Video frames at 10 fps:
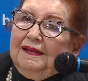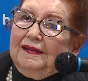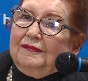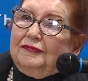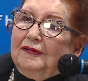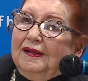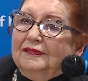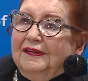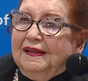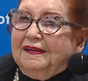if Ralph
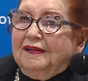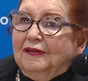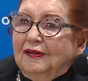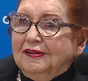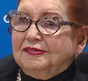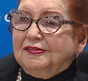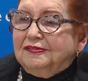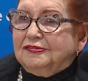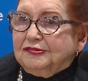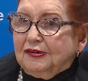hadn't lost
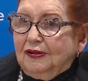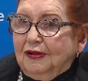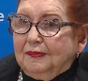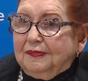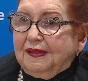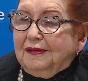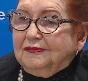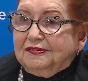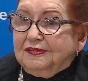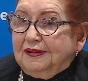his job, that
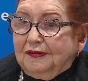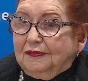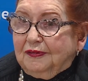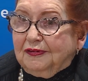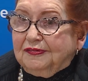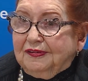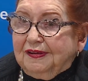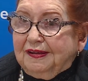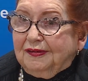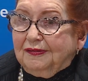was an
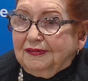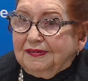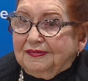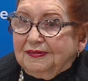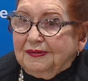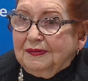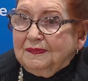adversity to us.